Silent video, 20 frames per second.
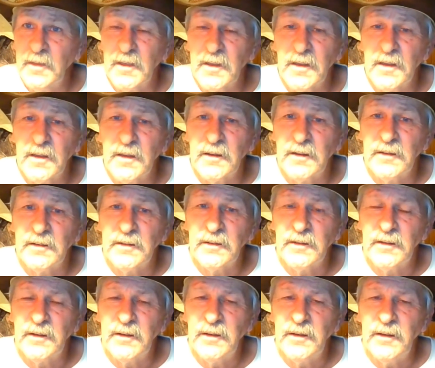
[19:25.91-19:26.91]

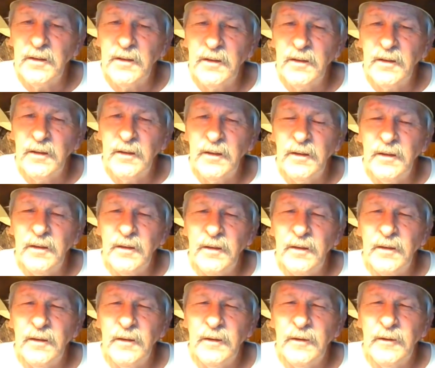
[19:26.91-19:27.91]

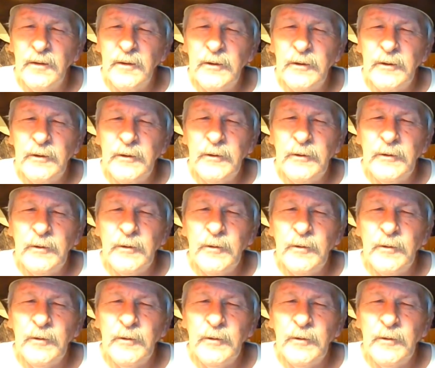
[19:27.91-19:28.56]
[no speech]